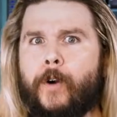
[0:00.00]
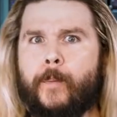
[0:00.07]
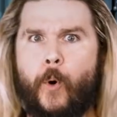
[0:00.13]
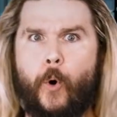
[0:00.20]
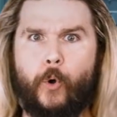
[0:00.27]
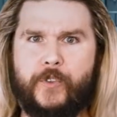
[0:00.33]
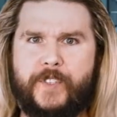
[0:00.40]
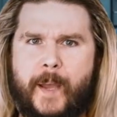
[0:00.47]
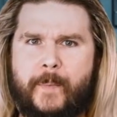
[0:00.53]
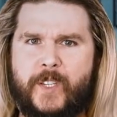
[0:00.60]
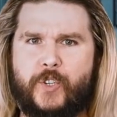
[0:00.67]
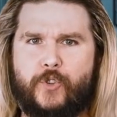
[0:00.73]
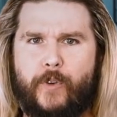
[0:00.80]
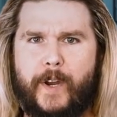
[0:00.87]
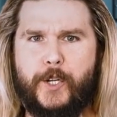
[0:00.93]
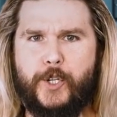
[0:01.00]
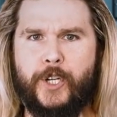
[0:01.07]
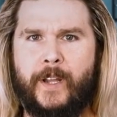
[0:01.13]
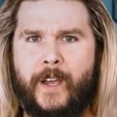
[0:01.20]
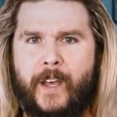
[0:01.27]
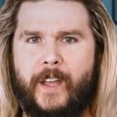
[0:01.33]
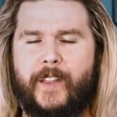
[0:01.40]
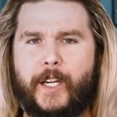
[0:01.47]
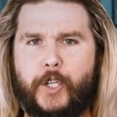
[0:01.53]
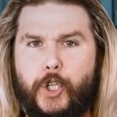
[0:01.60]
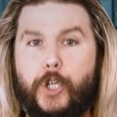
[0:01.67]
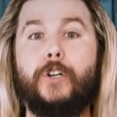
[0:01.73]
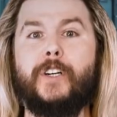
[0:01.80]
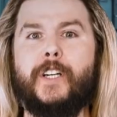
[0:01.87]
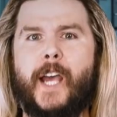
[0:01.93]
wormhole demonstration that
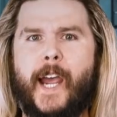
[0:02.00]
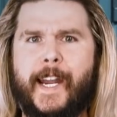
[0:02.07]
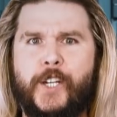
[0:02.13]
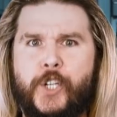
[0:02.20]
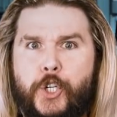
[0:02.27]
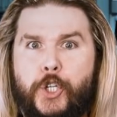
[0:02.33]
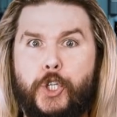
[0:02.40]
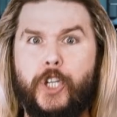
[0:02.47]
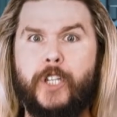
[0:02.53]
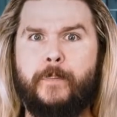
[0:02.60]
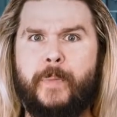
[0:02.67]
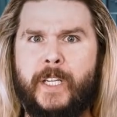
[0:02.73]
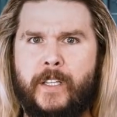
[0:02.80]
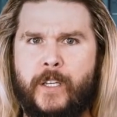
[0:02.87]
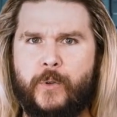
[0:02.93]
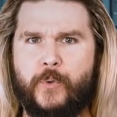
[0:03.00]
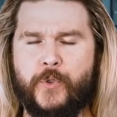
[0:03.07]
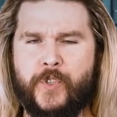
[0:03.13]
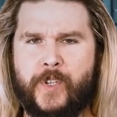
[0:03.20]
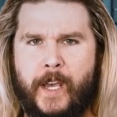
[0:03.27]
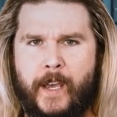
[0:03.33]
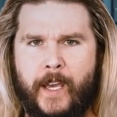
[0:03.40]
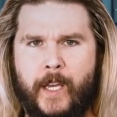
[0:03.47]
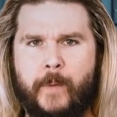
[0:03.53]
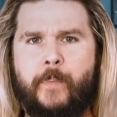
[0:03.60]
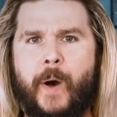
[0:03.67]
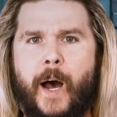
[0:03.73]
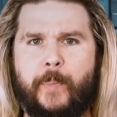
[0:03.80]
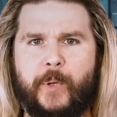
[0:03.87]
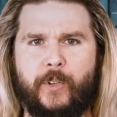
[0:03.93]
could and should be used in
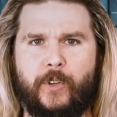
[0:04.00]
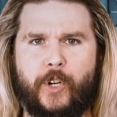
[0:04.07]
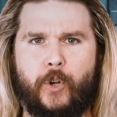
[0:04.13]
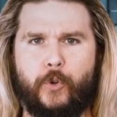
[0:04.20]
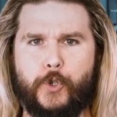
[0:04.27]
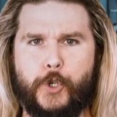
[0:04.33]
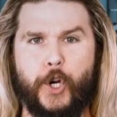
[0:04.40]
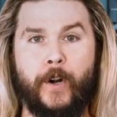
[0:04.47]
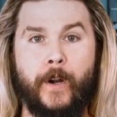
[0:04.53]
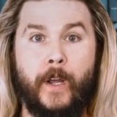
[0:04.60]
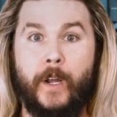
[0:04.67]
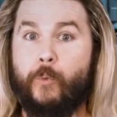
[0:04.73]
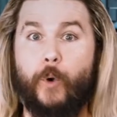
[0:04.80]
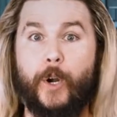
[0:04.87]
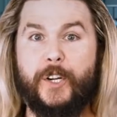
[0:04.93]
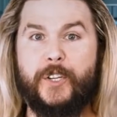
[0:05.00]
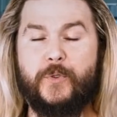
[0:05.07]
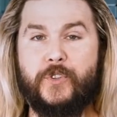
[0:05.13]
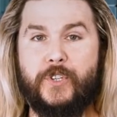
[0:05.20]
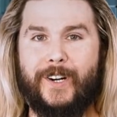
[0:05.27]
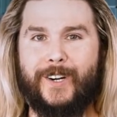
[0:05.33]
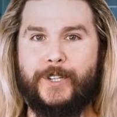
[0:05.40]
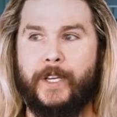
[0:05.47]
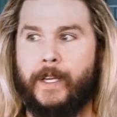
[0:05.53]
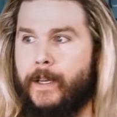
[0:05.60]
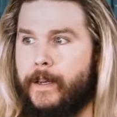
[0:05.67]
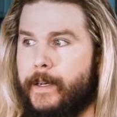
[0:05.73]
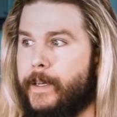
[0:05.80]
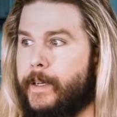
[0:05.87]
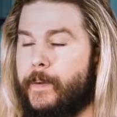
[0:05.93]
popular culture. Where do you start?
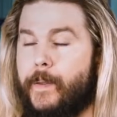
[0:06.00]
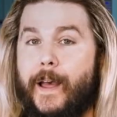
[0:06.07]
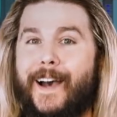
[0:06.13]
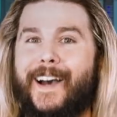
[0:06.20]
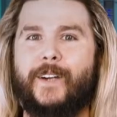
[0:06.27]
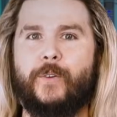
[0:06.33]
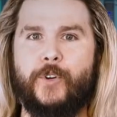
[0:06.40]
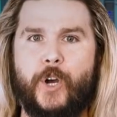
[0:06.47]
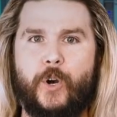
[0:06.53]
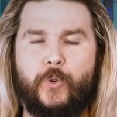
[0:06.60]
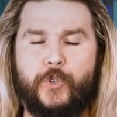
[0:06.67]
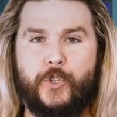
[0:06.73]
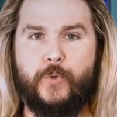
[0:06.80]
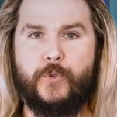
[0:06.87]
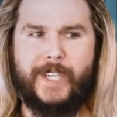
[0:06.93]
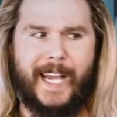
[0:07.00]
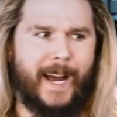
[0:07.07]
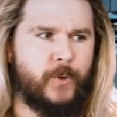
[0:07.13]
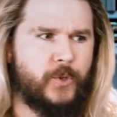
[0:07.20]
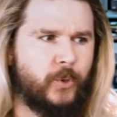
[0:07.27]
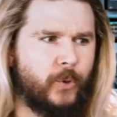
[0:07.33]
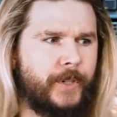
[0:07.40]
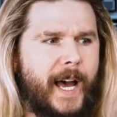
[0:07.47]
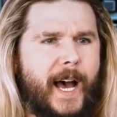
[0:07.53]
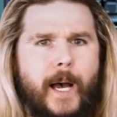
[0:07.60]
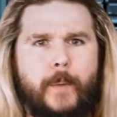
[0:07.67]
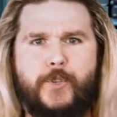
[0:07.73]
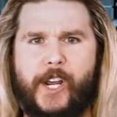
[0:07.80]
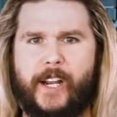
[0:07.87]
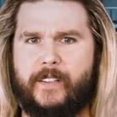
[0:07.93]
Uh, I don't know. Use household
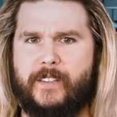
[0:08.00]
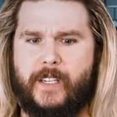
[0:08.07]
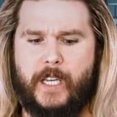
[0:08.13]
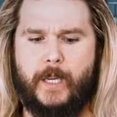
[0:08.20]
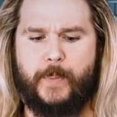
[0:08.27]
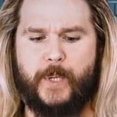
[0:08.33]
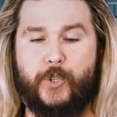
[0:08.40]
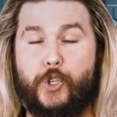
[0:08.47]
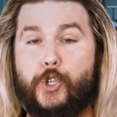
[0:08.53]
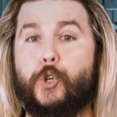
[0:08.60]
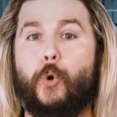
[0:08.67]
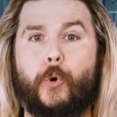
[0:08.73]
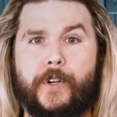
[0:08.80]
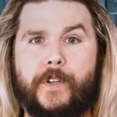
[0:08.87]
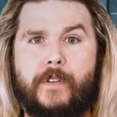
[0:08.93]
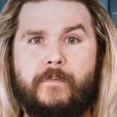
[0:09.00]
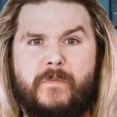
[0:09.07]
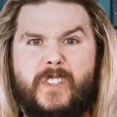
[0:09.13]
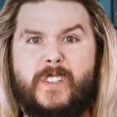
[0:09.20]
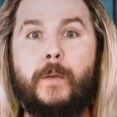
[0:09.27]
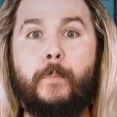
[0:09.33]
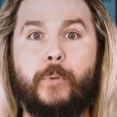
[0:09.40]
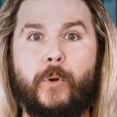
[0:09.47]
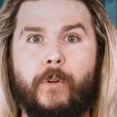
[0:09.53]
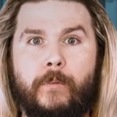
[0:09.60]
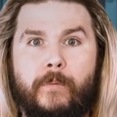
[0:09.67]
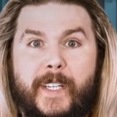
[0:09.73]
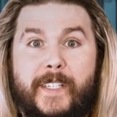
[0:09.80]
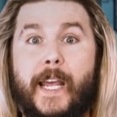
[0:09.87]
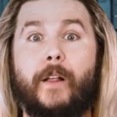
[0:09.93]
objects. Keep it short,
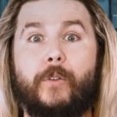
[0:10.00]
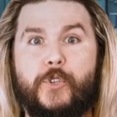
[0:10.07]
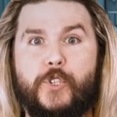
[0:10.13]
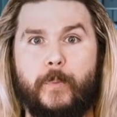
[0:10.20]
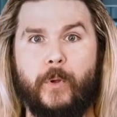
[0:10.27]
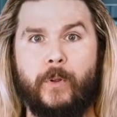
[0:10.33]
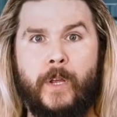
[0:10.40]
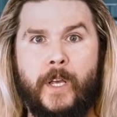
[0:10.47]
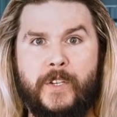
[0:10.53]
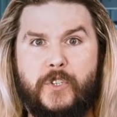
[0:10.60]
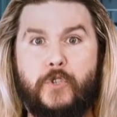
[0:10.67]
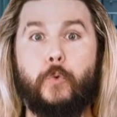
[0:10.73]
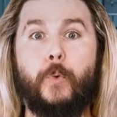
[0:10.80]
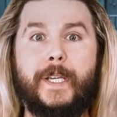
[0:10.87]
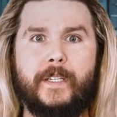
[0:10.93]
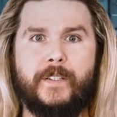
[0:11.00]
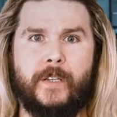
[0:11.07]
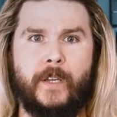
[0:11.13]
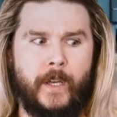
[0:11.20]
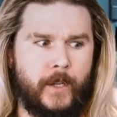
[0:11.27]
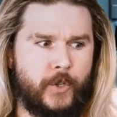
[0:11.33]
simple, intelligible, sweet.